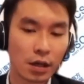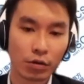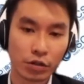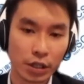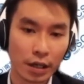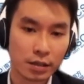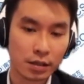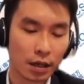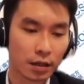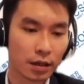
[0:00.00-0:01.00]
which does
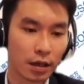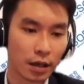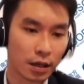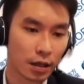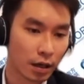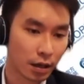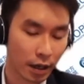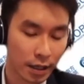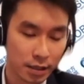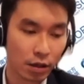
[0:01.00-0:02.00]

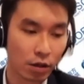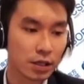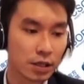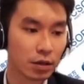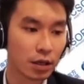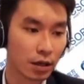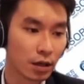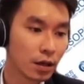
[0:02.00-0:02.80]
IT consulting